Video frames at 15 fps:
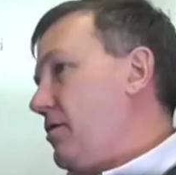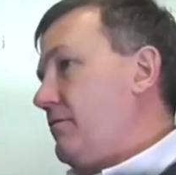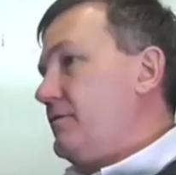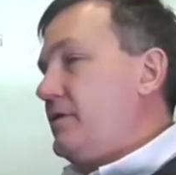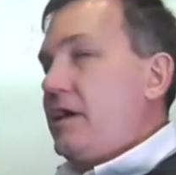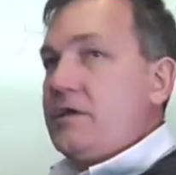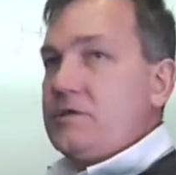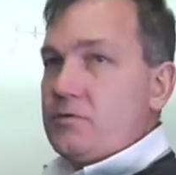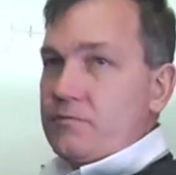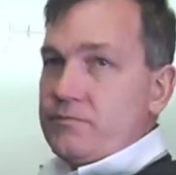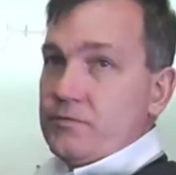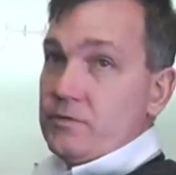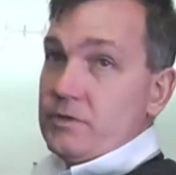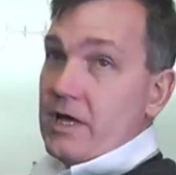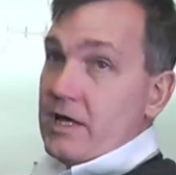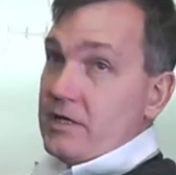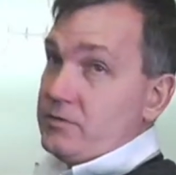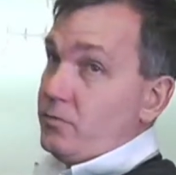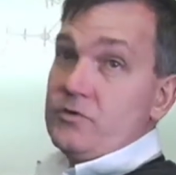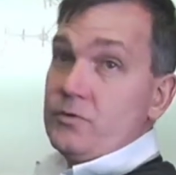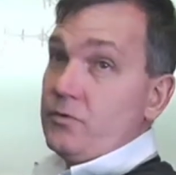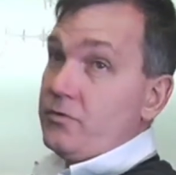half days or full days
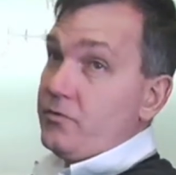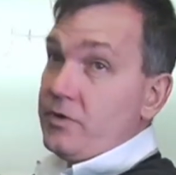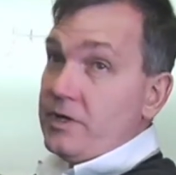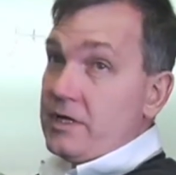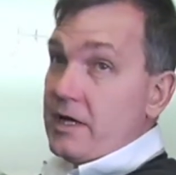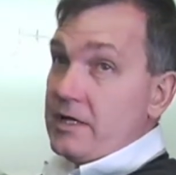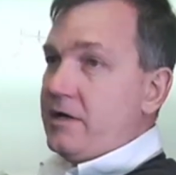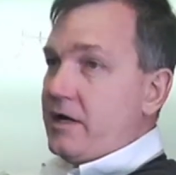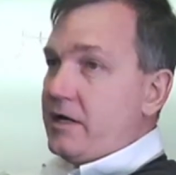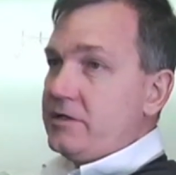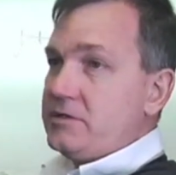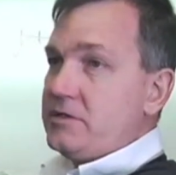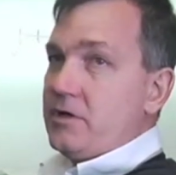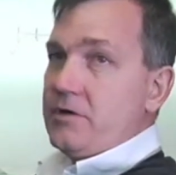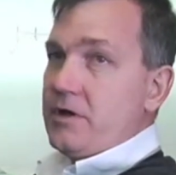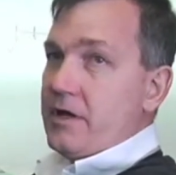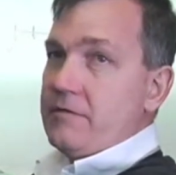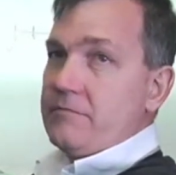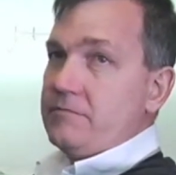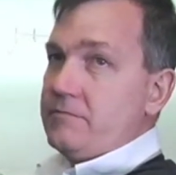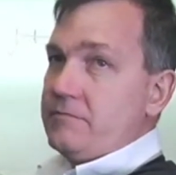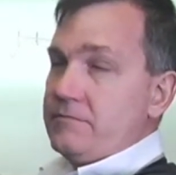or two or three days. And I just don't
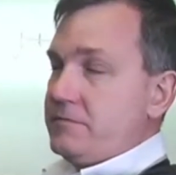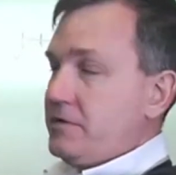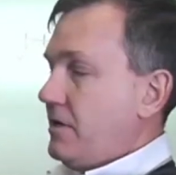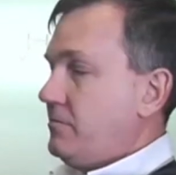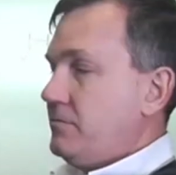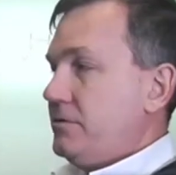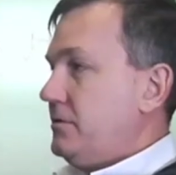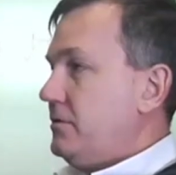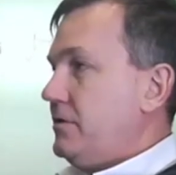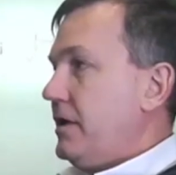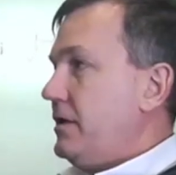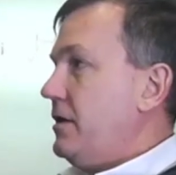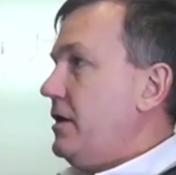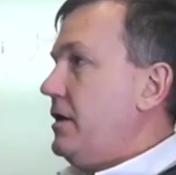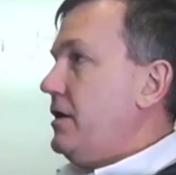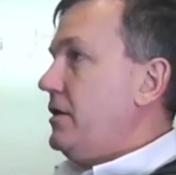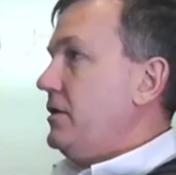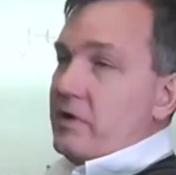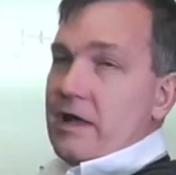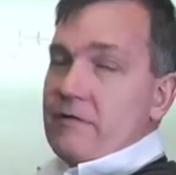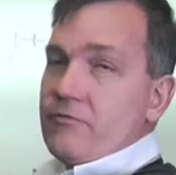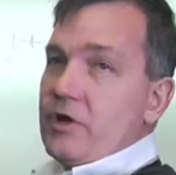have time to do that
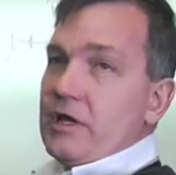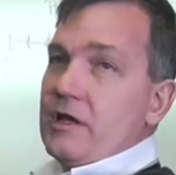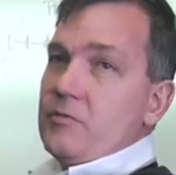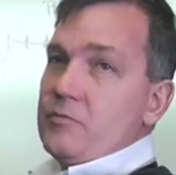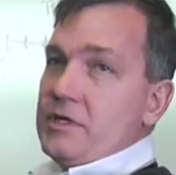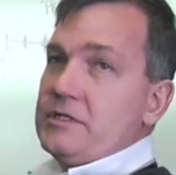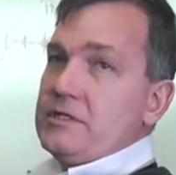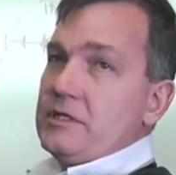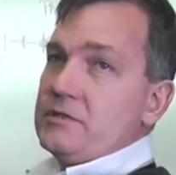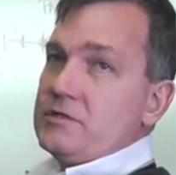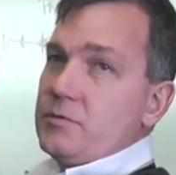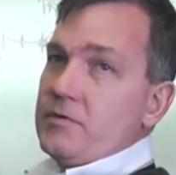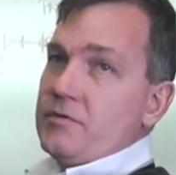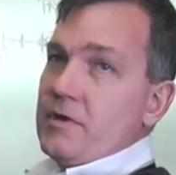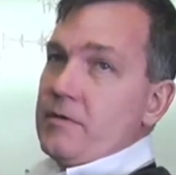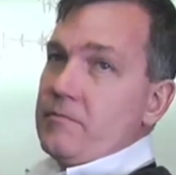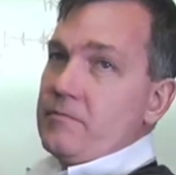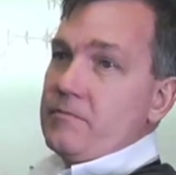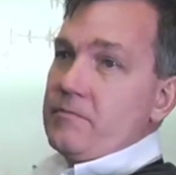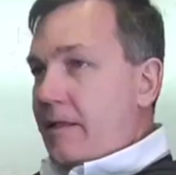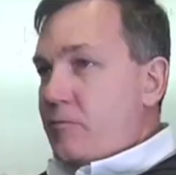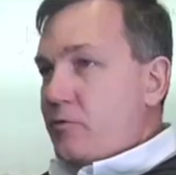have regular meetings with
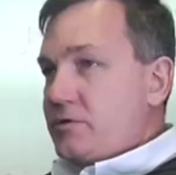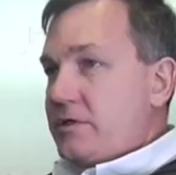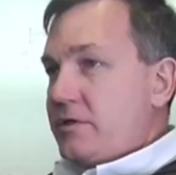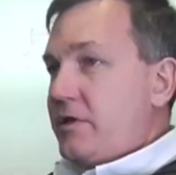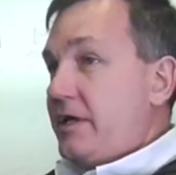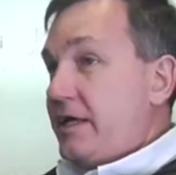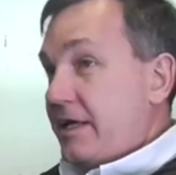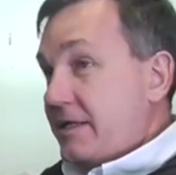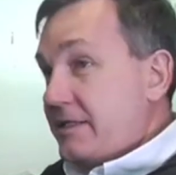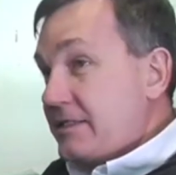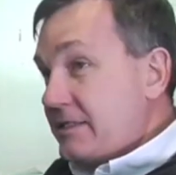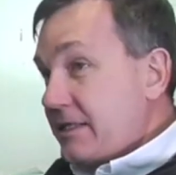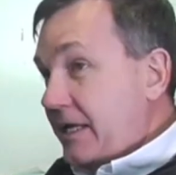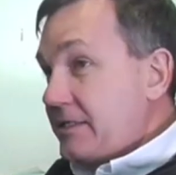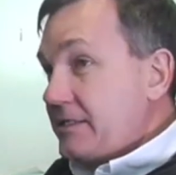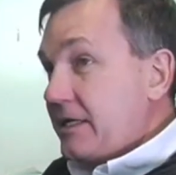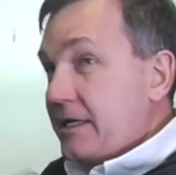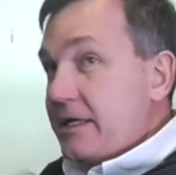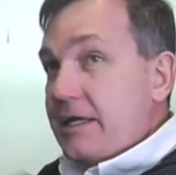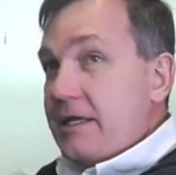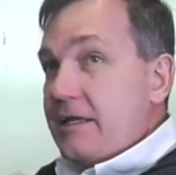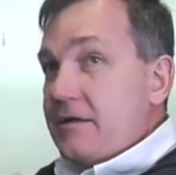them. I'm also the centre
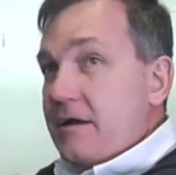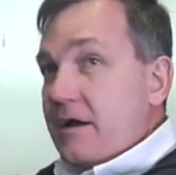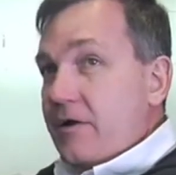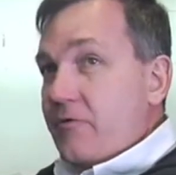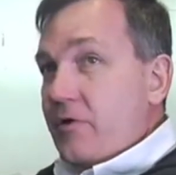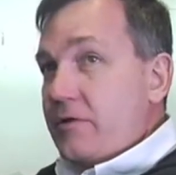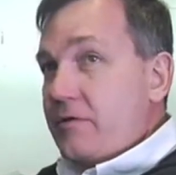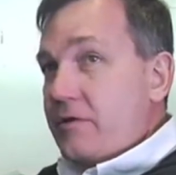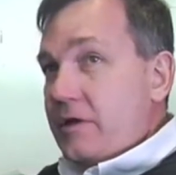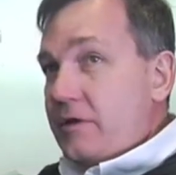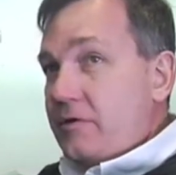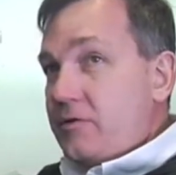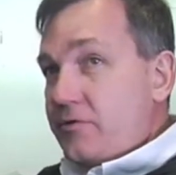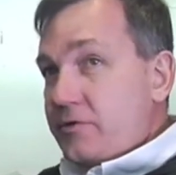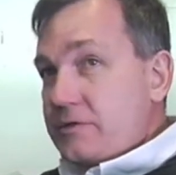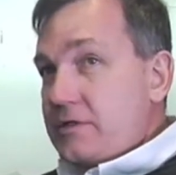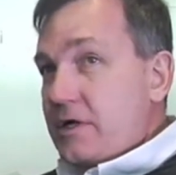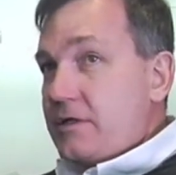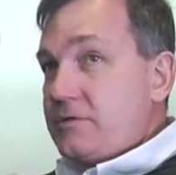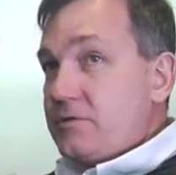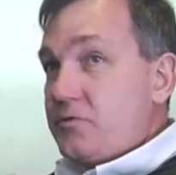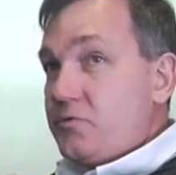lead. I run the
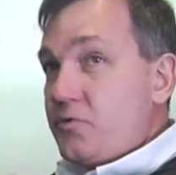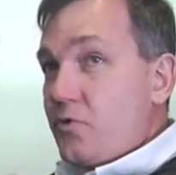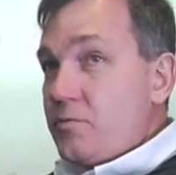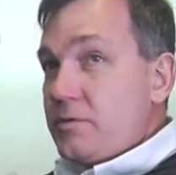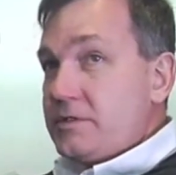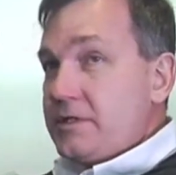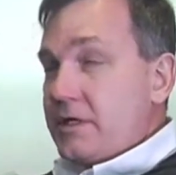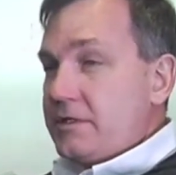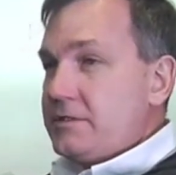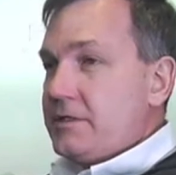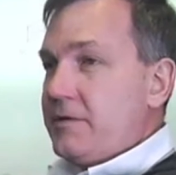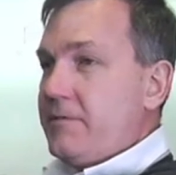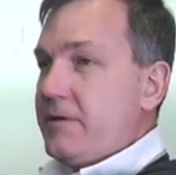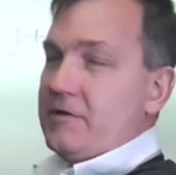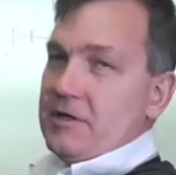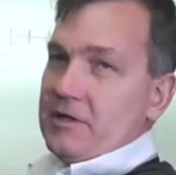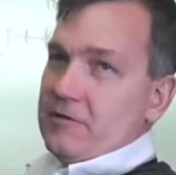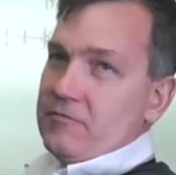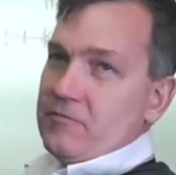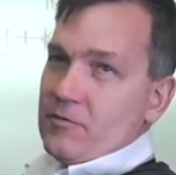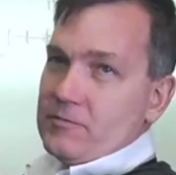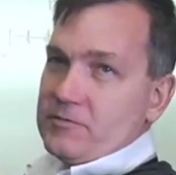Neuroscience and Trauma Centre, filling in
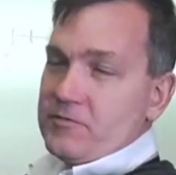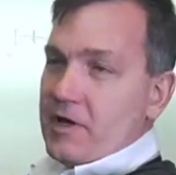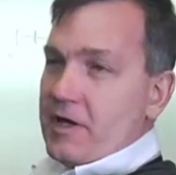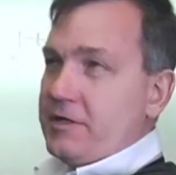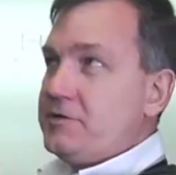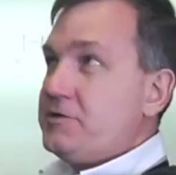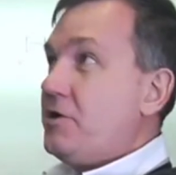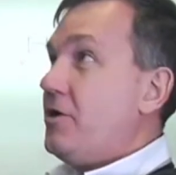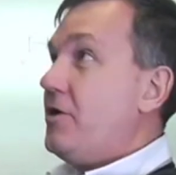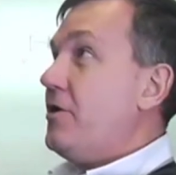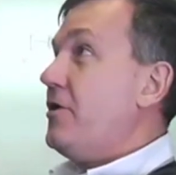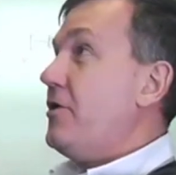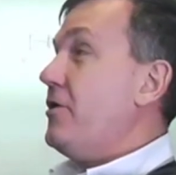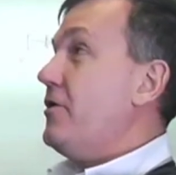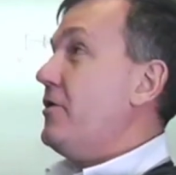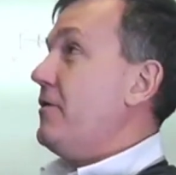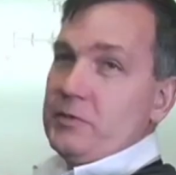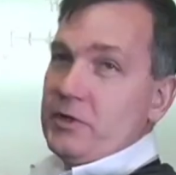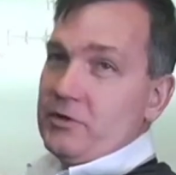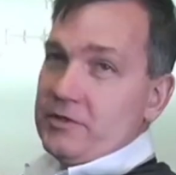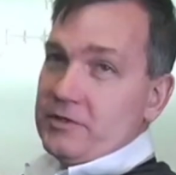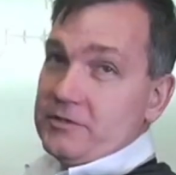forms for HR,
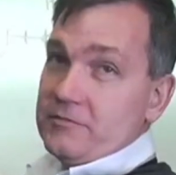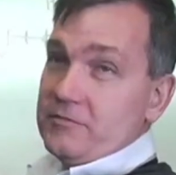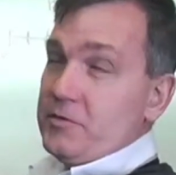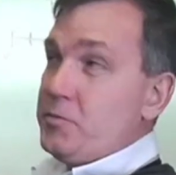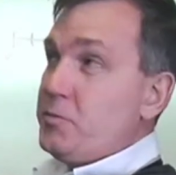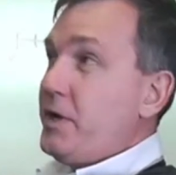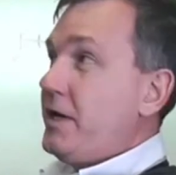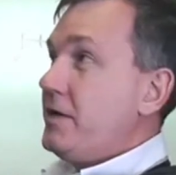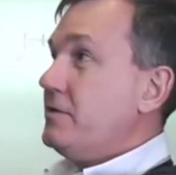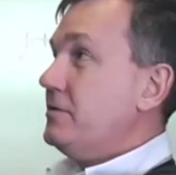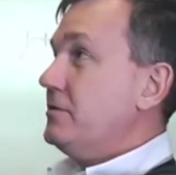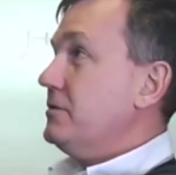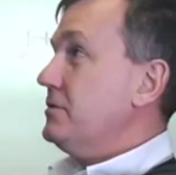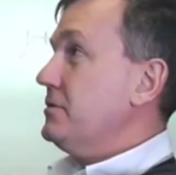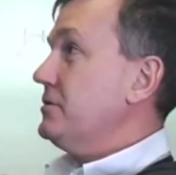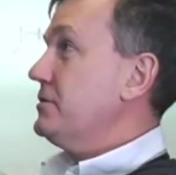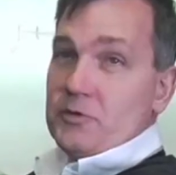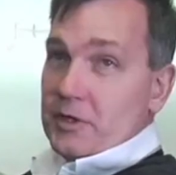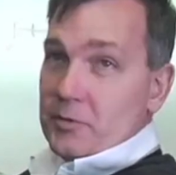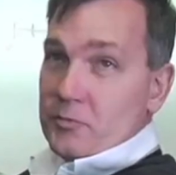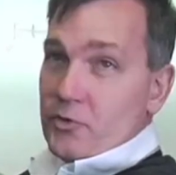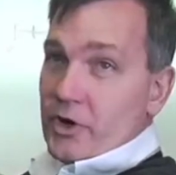being on interview panels,
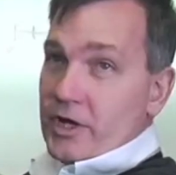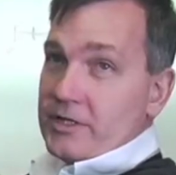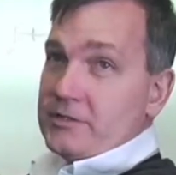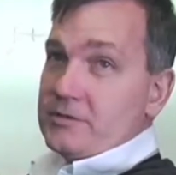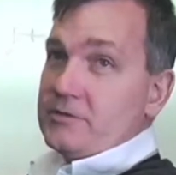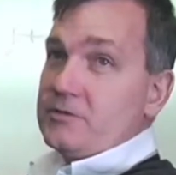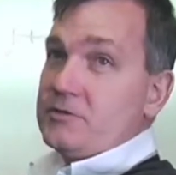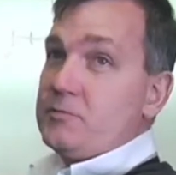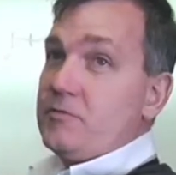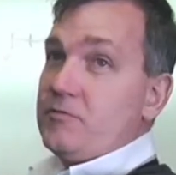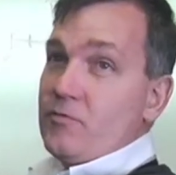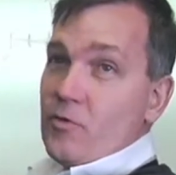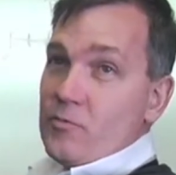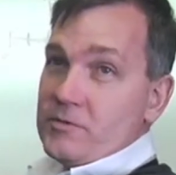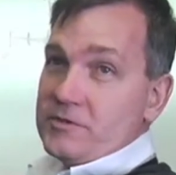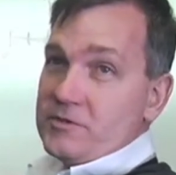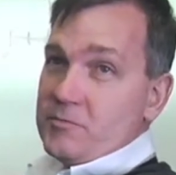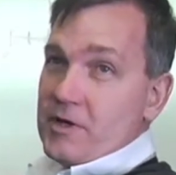doing appraisals, performance